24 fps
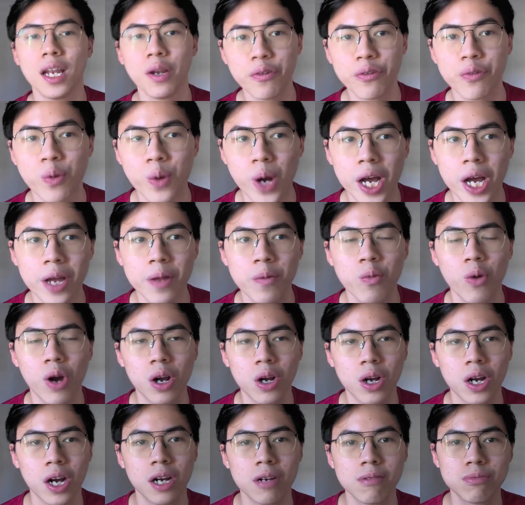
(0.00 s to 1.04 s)
Hello everyone,
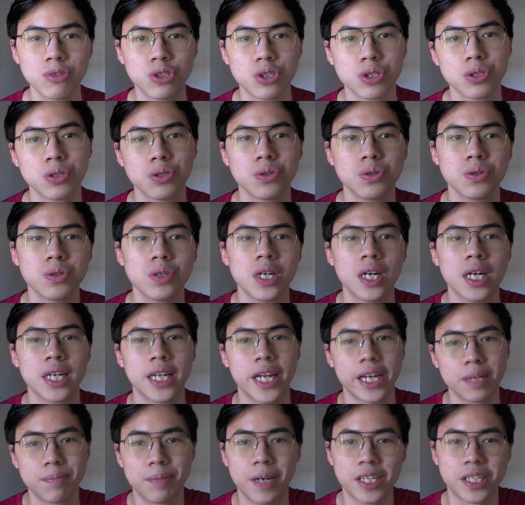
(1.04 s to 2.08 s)
welcome to
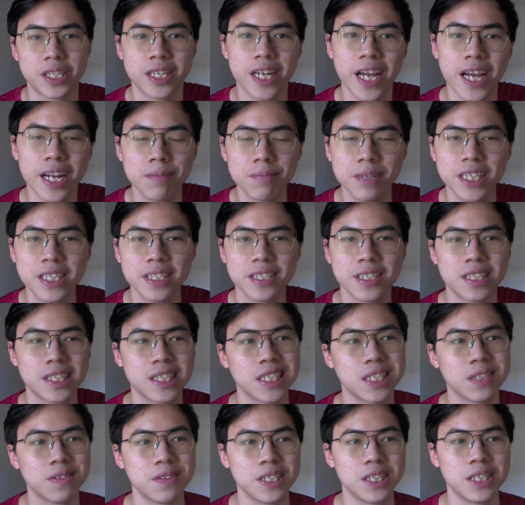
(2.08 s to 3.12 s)
Landing Page Anatomy, a
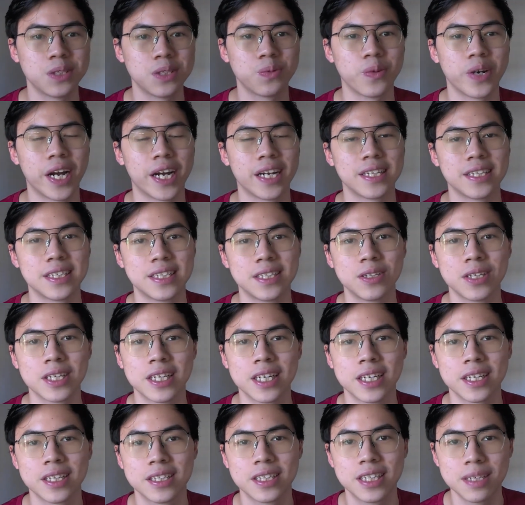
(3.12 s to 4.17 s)
series where I
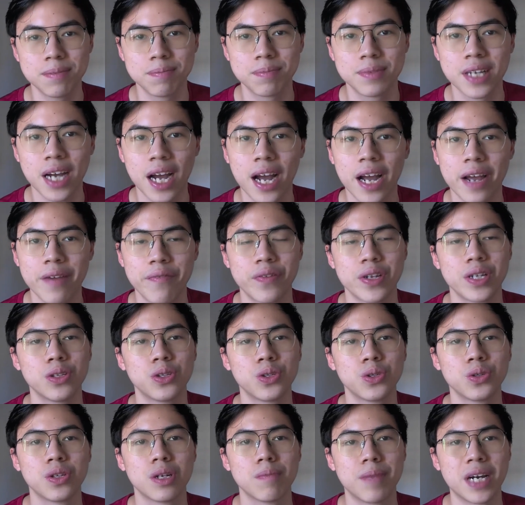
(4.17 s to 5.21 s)
take a deep dive
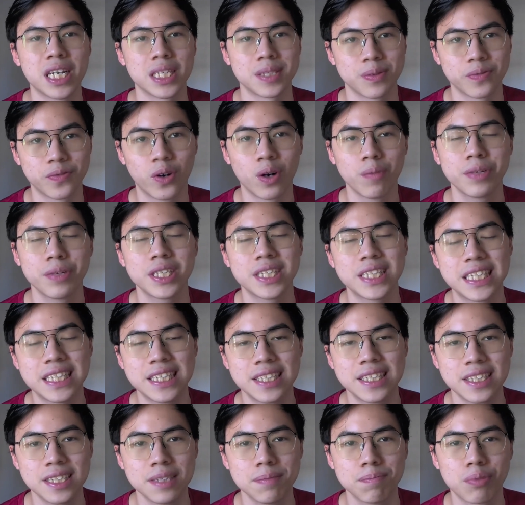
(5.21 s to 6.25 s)
into the best performing
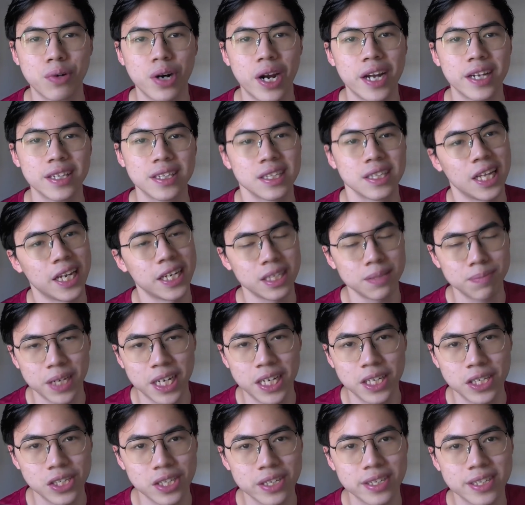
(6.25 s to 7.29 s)
DTC brands landing
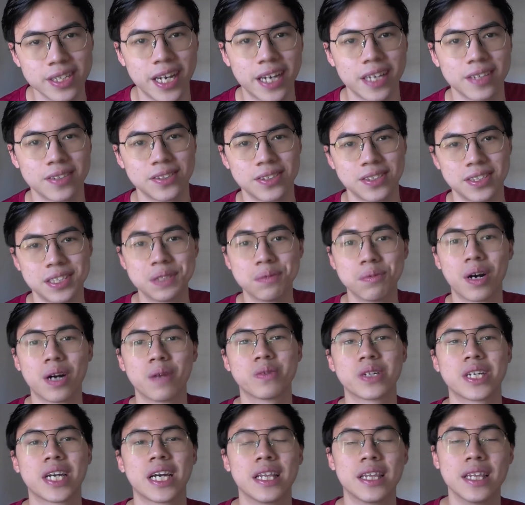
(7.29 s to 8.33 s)
pages and to see
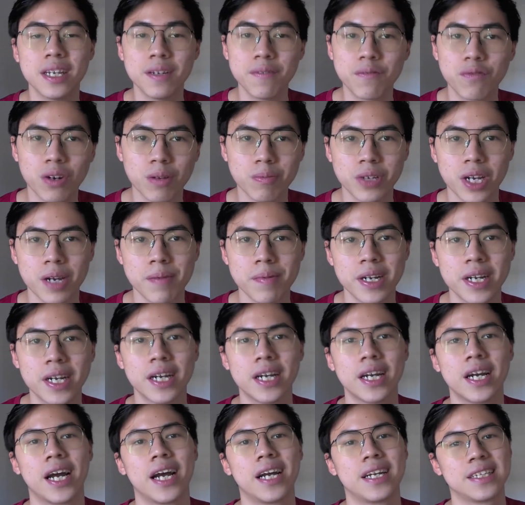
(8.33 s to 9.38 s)
what we can learn from them
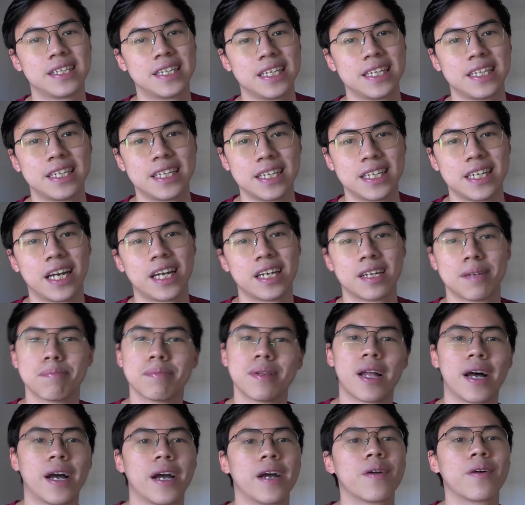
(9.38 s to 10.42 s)
and take it and
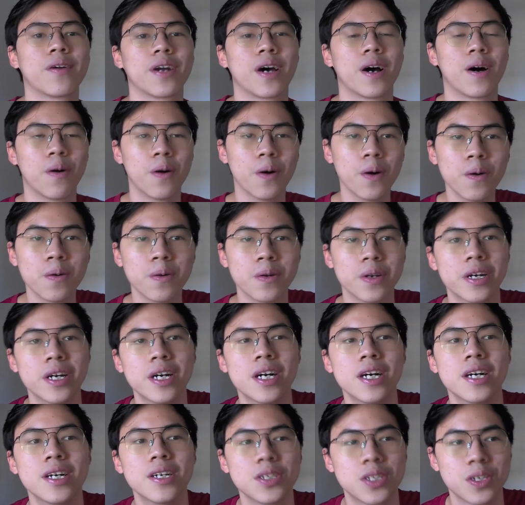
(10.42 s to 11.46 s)
apply it on our own.
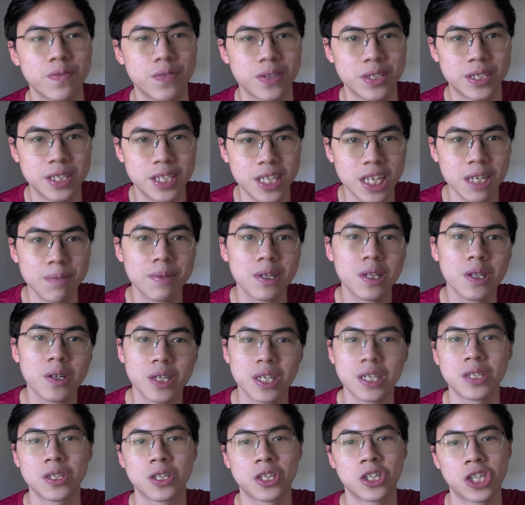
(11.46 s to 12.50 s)
So for today, we're
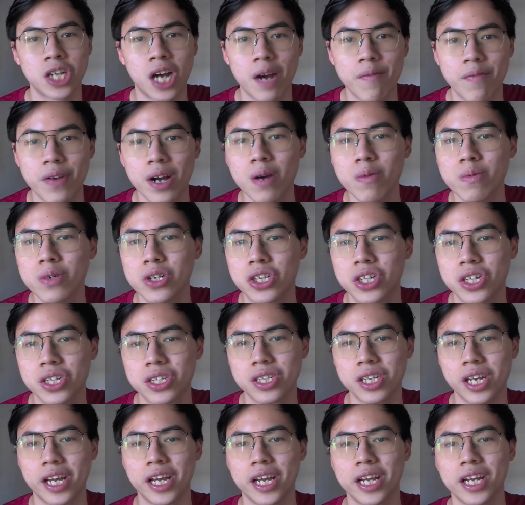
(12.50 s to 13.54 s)
looking at Kachava, which
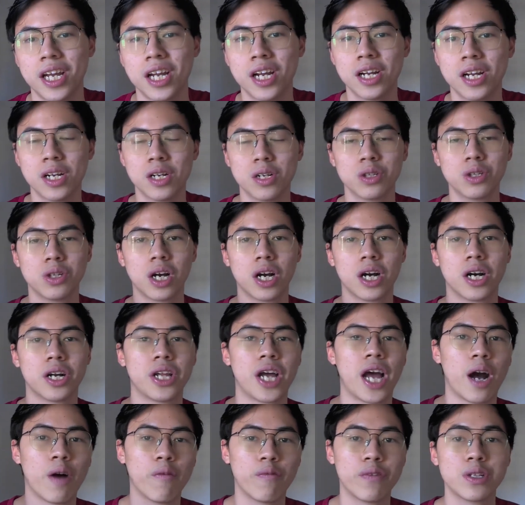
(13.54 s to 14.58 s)
is a
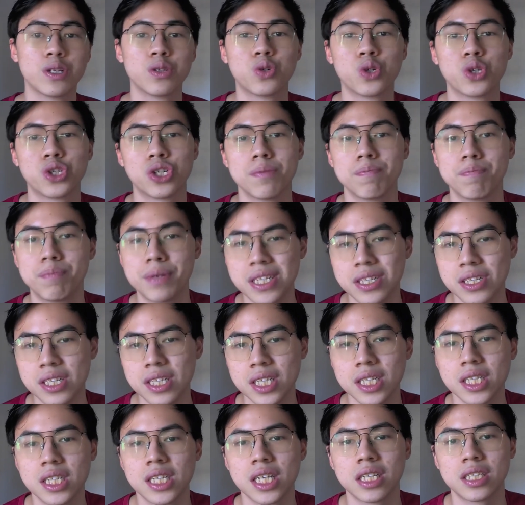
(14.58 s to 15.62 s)
healthy nutrition
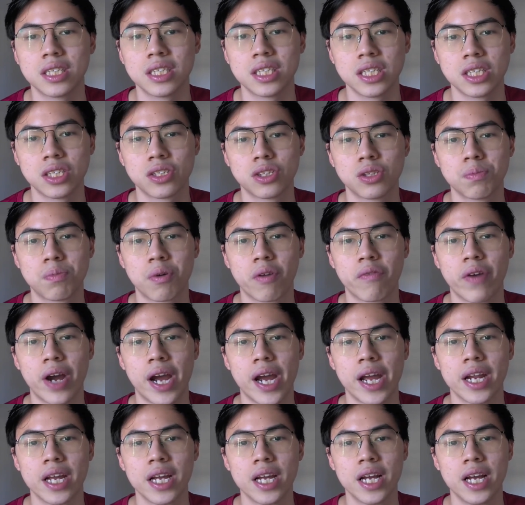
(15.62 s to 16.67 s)
business that seeks to
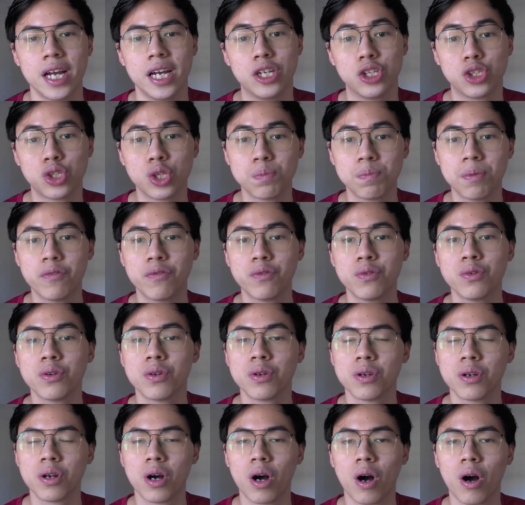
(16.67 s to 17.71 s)
provide a
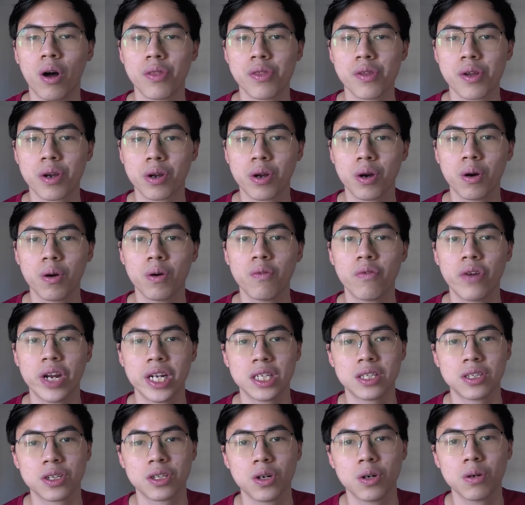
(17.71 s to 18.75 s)
superfood on the go,
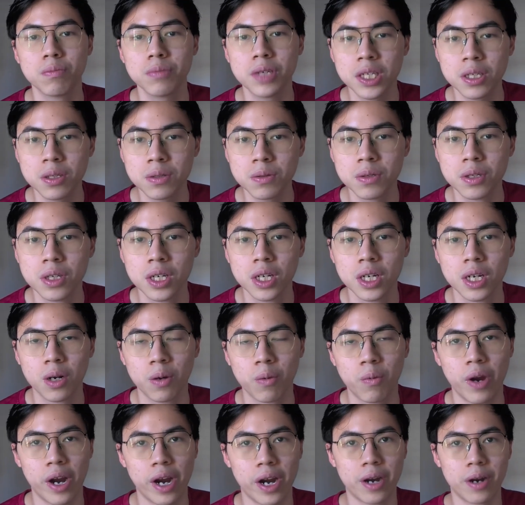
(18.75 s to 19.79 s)
ready to go meal,
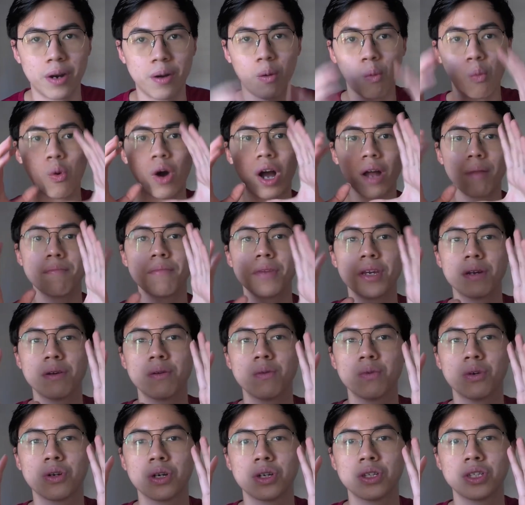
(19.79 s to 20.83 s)
where one
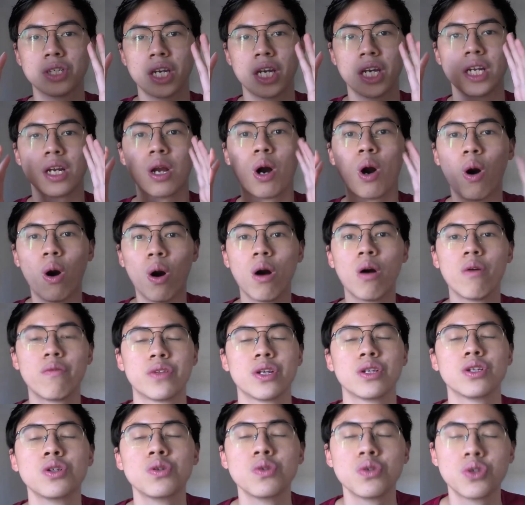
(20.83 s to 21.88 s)
meal will contain all
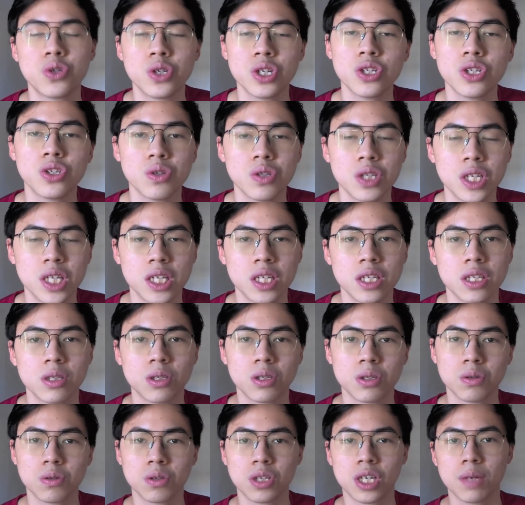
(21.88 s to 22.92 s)
of the nutrients you
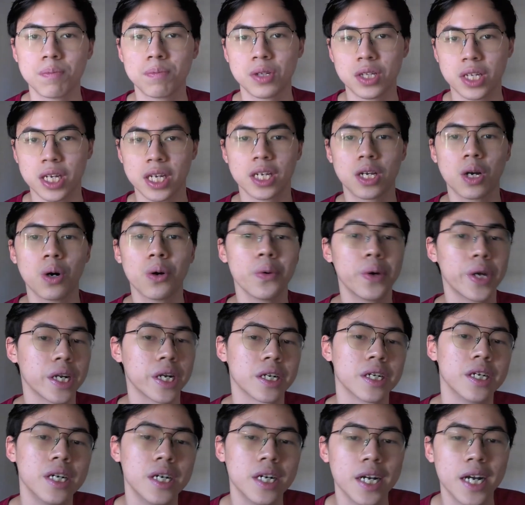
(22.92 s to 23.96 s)
need to keep your day
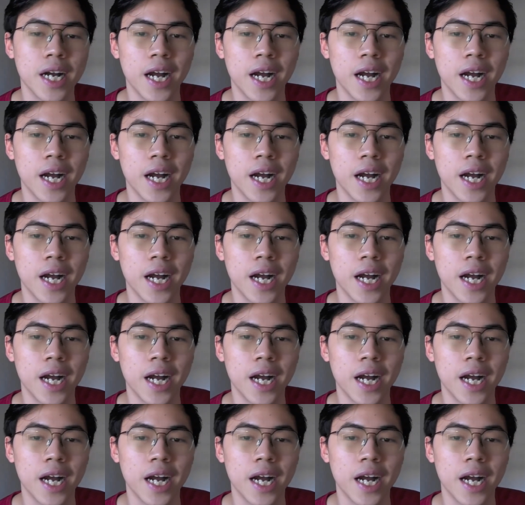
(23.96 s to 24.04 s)
going.